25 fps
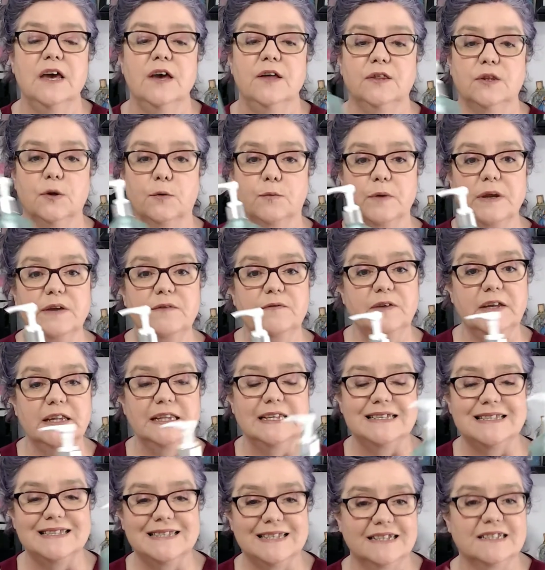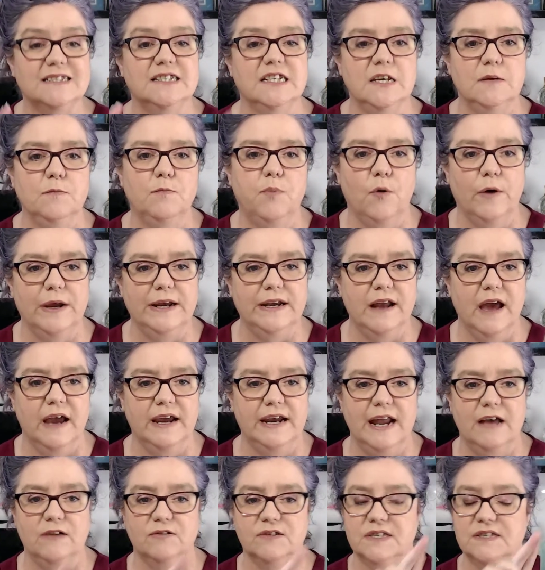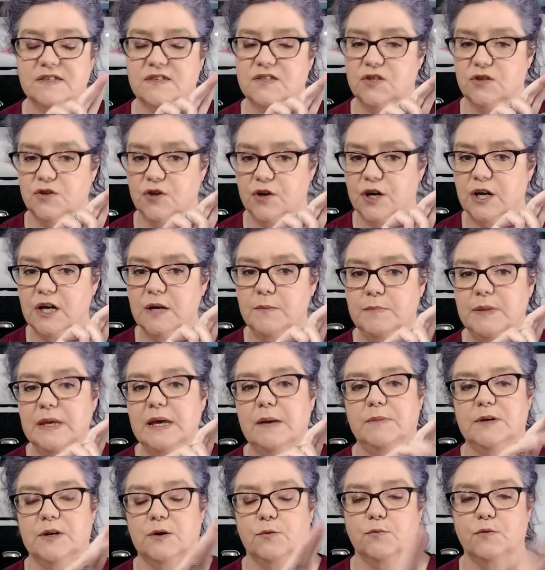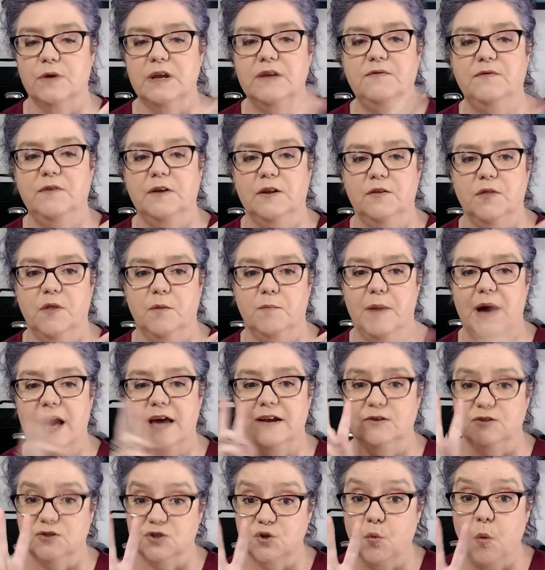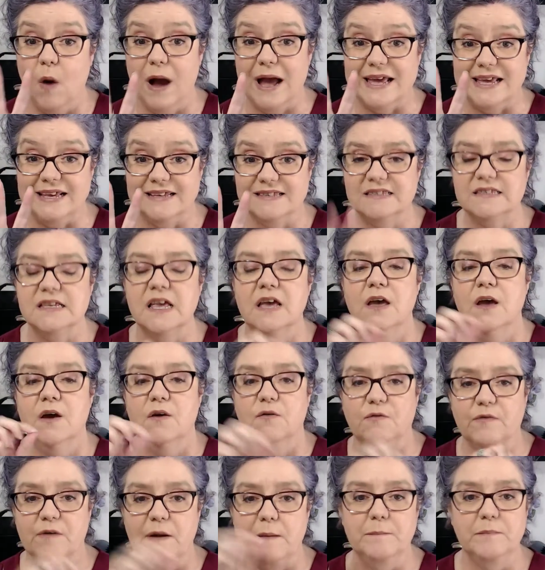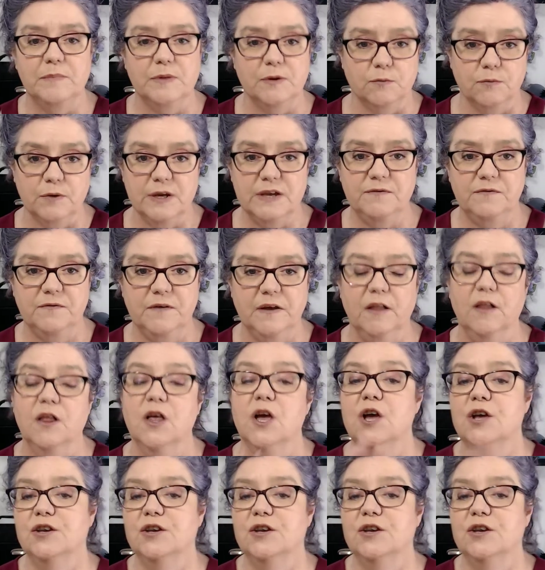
The refill is 16.9 ounces. So you're going to be able to refill the bottle twice from the refill.